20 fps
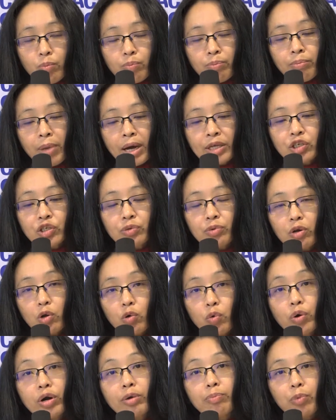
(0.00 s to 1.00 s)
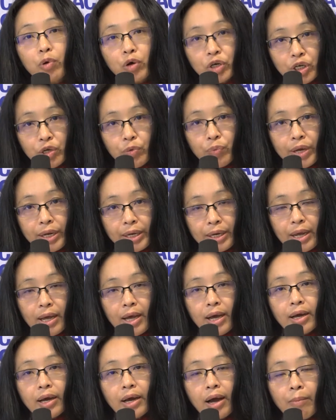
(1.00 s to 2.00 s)
much lower body weight
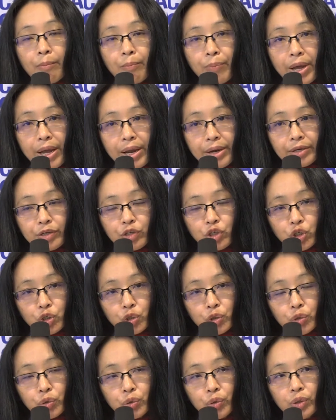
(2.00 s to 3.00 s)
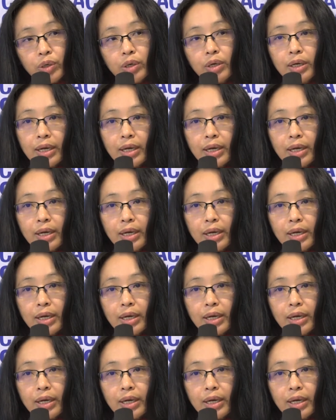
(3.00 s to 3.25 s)
compared to,